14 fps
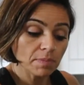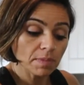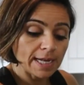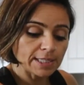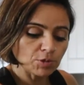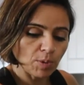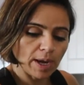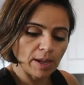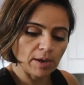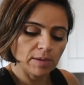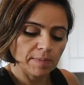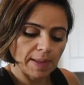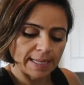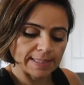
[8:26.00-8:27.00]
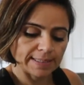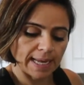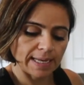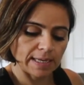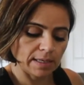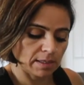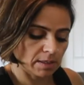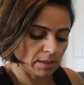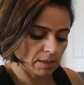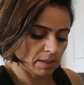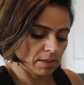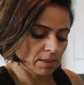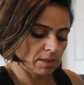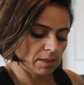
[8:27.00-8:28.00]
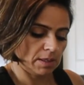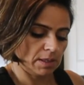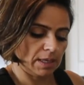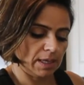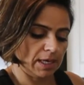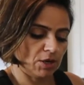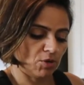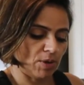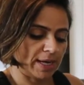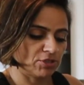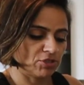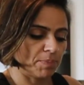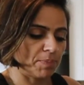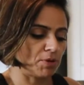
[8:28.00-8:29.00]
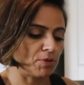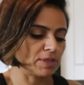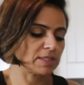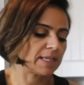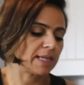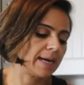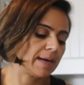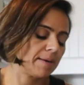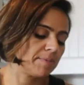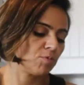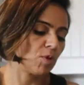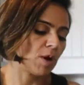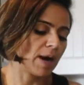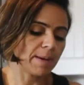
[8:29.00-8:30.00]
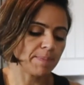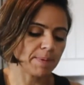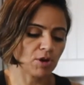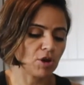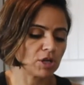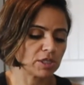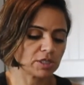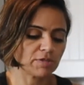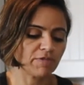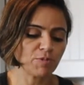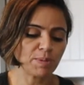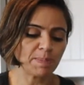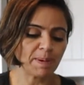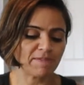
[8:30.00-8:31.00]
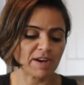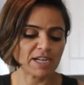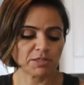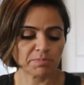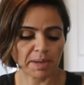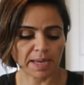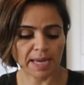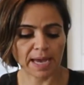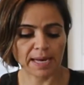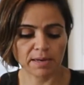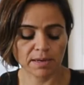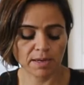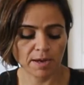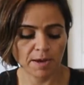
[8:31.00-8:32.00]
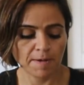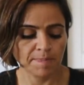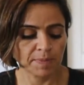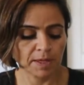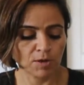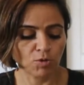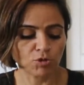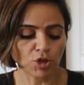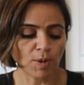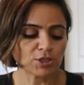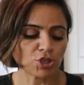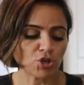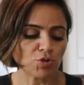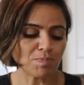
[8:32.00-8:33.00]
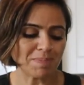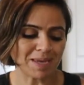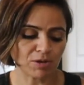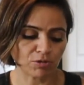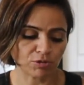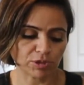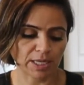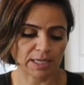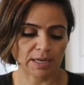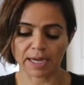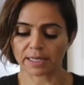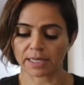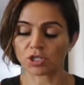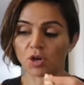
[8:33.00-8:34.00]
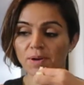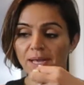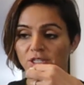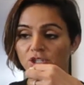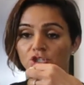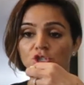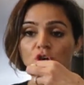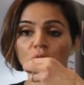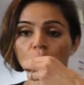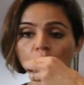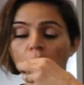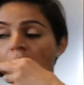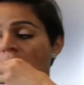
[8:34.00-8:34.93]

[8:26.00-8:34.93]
as well as a little extra bonus there. Why? Because a few people have asked me, and although I show you meals at night, I don't actually show you.